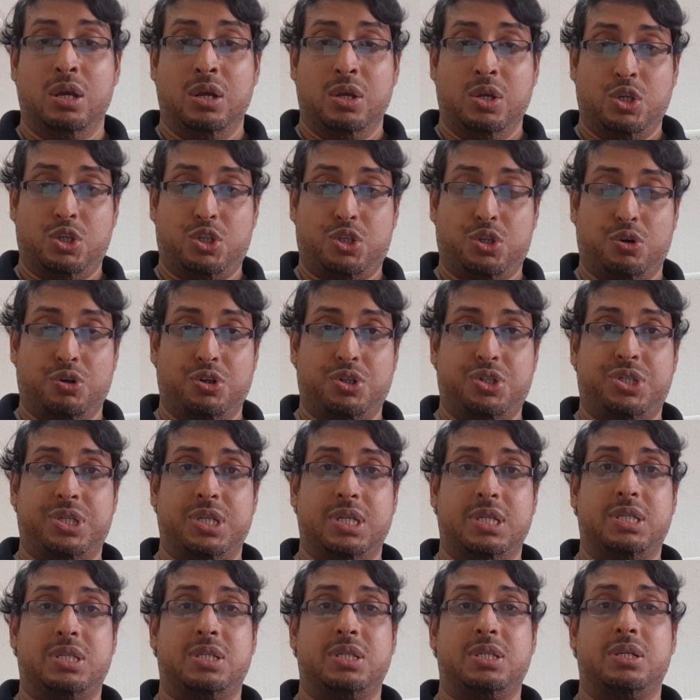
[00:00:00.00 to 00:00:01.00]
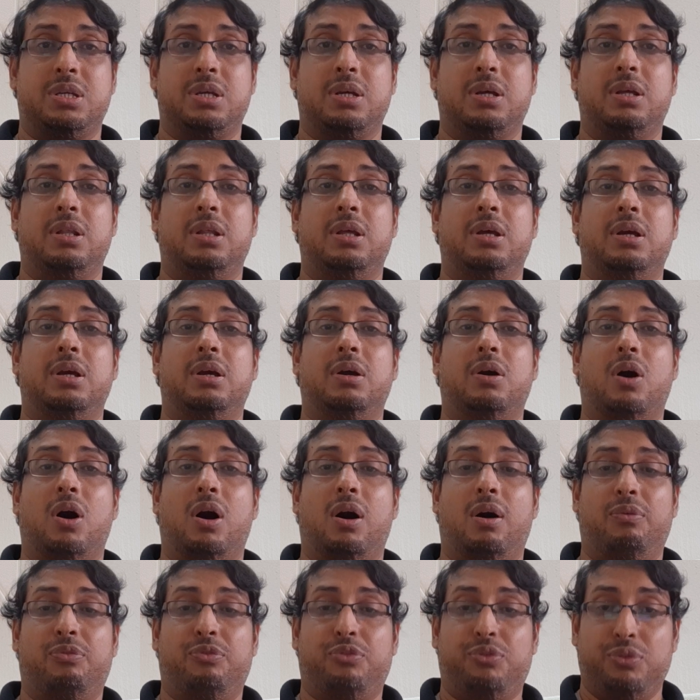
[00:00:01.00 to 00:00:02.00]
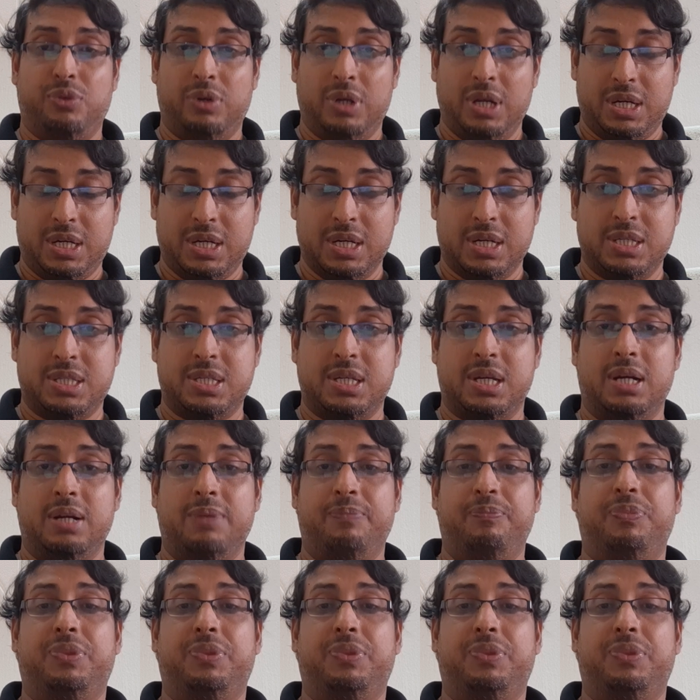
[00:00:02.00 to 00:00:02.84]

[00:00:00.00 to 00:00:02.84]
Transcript: sources of literature,